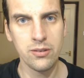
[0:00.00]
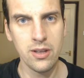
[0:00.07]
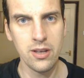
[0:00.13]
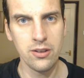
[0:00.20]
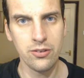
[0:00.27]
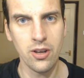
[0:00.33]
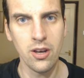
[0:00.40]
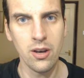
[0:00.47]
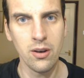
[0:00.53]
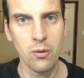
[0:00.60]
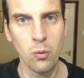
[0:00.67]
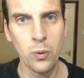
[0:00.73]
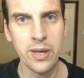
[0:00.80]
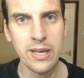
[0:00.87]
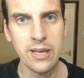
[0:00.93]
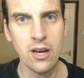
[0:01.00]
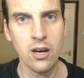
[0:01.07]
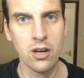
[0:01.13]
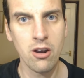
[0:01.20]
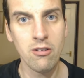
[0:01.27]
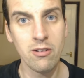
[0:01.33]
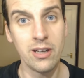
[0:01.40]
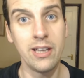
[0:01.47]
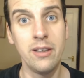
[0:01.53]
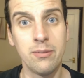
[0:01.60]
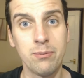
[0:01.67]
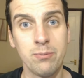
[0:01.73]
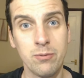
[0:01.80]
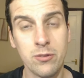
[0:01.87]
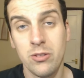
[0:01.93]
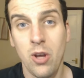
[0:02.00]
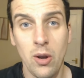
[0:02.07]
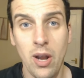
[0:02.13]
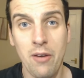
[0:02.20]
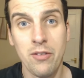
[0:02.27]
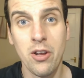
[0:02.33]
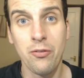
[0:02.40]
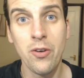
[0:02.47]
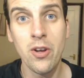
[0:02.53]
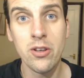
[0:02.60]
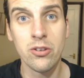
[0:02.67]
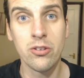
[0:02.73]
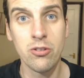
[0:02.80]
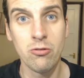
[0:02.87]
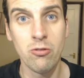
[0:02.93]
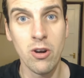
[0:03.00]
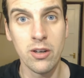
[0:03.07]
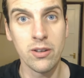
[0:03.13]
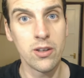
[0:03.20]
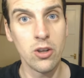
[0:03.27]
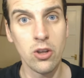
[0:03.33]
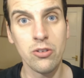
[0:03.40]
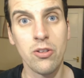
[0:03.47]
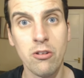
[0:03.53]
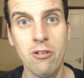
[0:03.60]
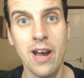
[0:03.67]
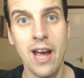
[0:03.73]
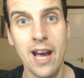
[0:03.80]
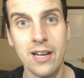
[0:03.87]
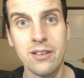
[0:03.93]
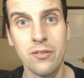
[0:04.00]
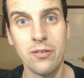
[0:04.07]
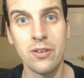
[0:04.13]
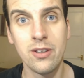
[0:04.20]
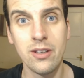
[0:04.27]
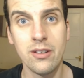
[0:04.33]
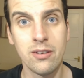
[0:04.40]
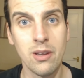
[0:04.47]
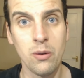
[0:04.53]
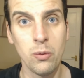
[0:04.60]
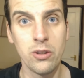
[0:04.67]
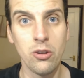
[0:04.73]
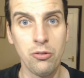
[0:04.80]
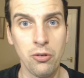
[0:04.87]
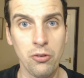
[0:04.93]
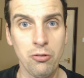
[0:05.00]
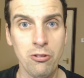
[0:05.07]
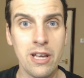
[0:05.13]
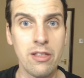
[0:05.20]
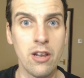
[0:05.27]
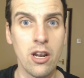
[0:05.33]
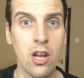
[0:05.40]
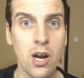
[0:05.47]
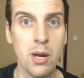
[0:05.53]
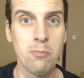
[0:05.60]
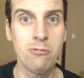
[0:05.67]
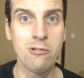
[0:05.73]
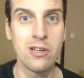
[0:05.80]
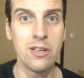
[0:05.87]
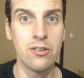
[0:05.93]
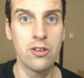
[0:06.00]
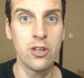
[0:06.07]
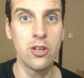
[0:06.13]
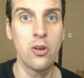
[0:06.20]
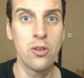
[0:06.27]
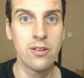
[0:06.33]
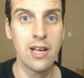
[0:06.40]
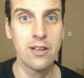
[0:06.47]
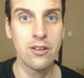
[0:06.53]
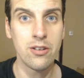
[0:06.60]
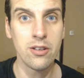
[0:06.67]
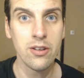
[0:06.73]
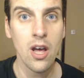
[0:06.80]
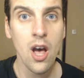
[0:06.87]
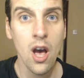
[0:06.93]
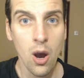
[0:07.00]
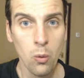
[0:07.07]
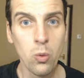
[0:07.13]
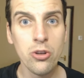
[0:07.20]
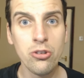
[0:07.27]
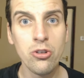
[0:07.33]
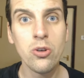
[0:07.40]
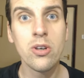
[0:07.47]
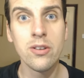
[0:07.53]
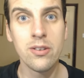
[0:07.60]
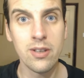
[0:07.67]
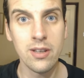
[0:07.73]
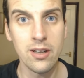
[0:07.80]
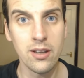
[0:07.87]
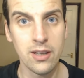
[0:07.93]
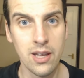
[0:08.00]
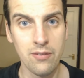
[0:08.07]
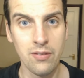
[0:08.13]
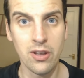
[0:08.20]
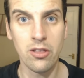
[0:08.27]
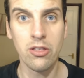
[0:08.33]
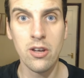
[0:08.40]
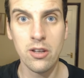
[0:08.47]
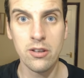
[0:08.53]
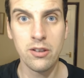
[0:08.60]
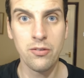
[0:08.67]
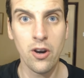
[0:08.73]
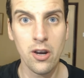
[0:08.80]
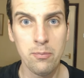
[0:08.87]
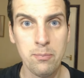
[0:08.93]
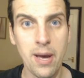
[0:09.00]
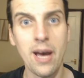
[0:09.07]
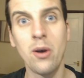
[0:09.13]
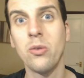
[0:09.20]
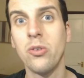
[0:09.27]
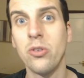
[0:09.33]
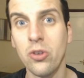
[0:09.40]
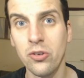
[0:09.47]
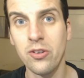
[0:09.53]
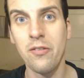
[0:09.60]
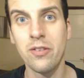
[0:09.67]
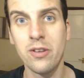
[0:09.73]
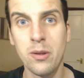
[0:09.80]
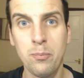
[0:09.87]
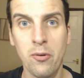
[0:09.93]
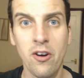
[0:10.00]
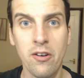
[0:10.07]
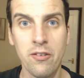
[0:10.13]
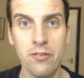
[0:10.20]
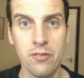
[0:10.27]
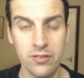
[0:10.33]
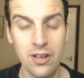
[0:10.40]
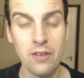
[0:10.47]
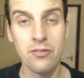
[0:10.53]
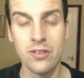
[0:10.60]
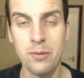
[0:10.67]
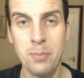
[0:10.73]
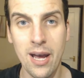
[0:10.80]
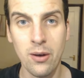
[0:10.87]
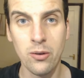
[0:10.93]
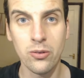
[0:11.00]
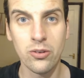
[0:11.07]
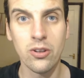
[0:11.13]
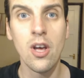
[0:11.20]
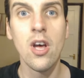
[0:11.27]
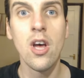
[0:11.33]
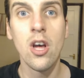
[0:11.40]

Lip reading: dear sir, we are currently don't have enough funds to run lots of the great activities that we do for free, the libraries, the youth centres, would you consider giving £35 or £70